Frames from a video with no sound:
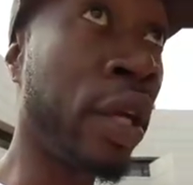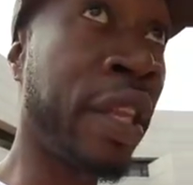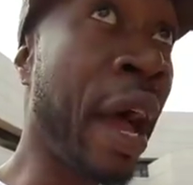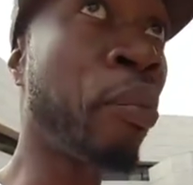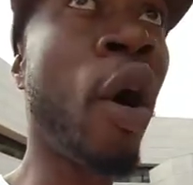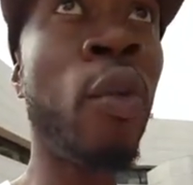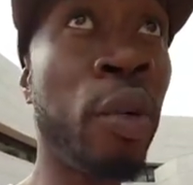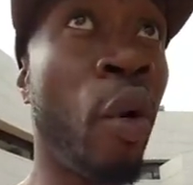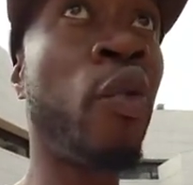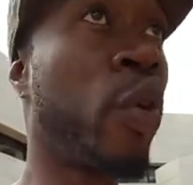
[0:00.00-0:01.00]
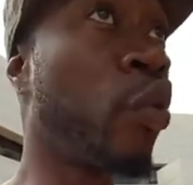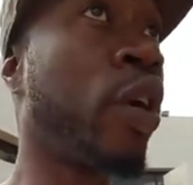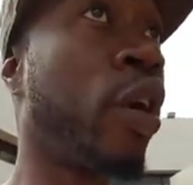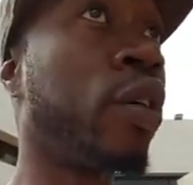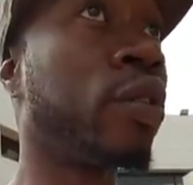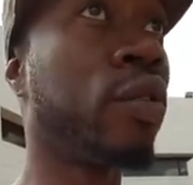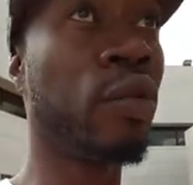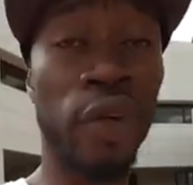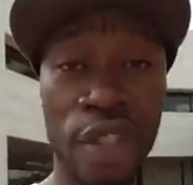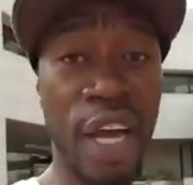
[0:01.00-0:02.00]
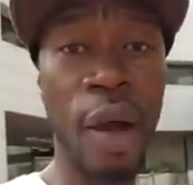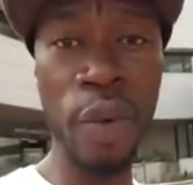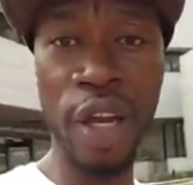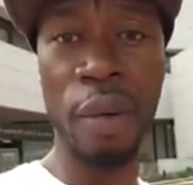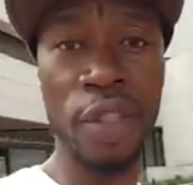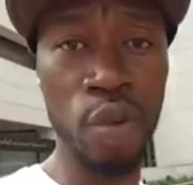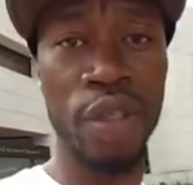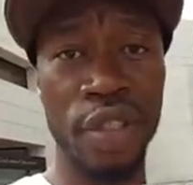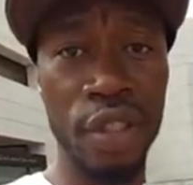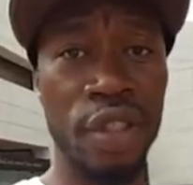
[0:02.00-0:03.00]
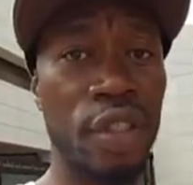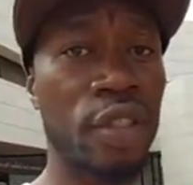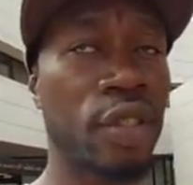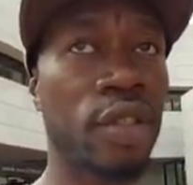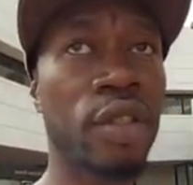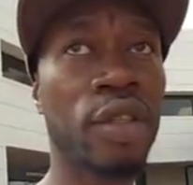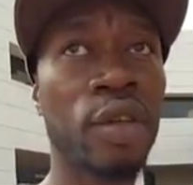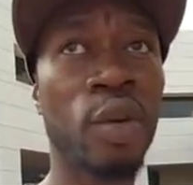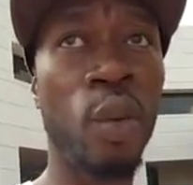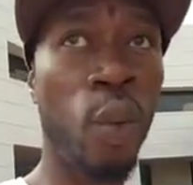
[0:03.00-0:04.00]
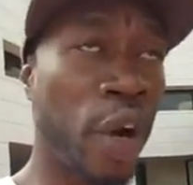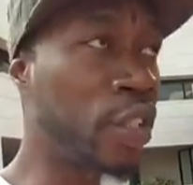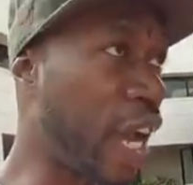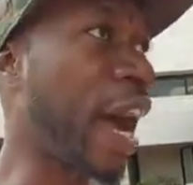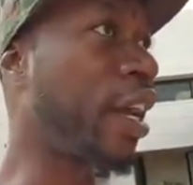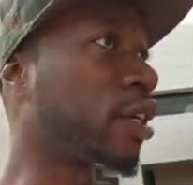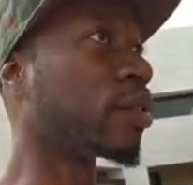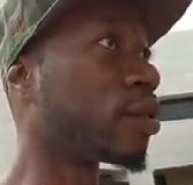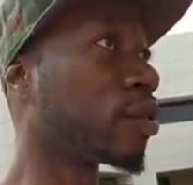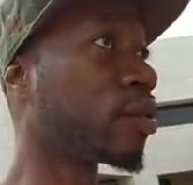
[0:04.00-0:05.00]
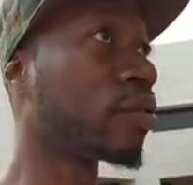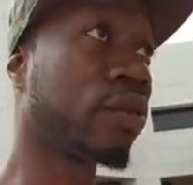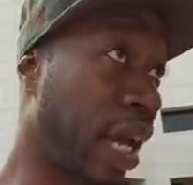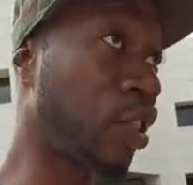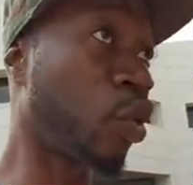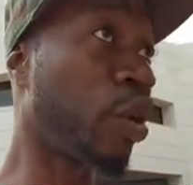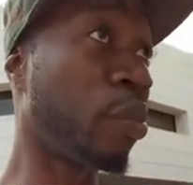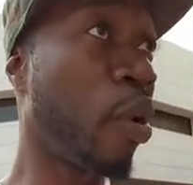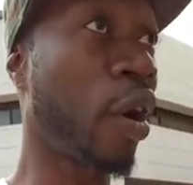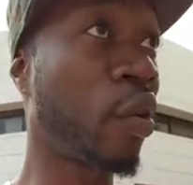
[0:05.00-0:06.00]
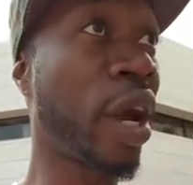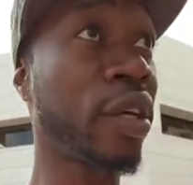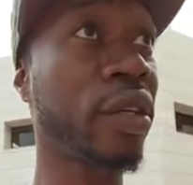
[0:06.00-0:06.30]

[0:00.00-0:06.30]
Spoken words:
That part we both agree on. From the time we come into existence, we're dying. That's agreed upon, correct?